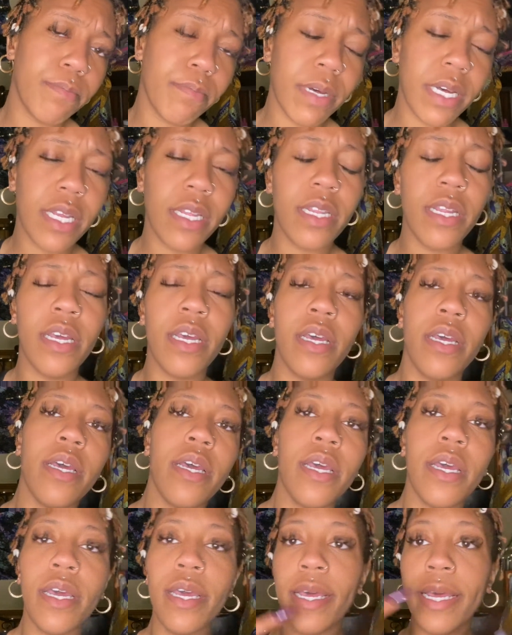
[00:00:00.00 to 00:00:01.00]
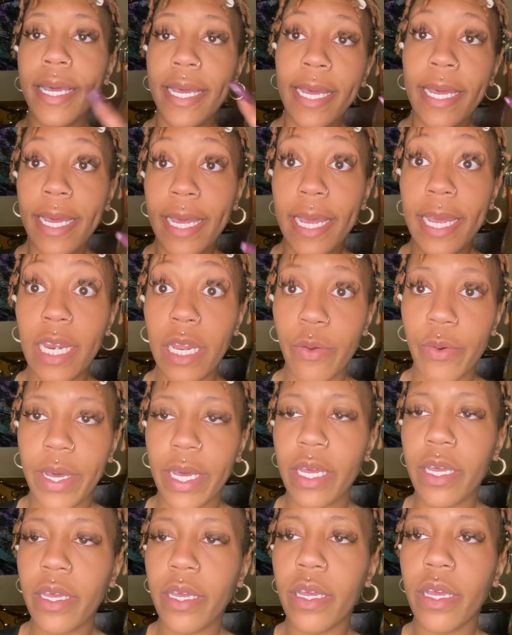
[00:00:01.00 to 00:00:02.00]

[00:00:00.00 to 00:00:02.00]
But anyway,